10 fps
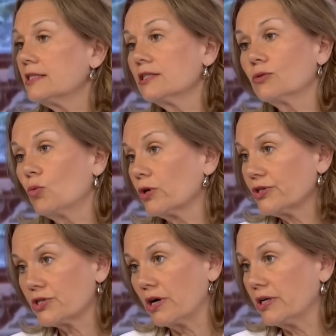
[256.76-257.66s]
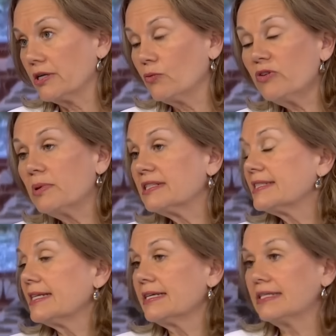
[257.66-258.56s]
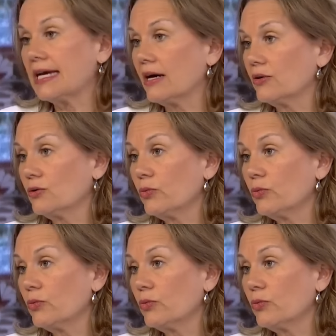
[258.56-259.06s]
this war started, we've been sitting down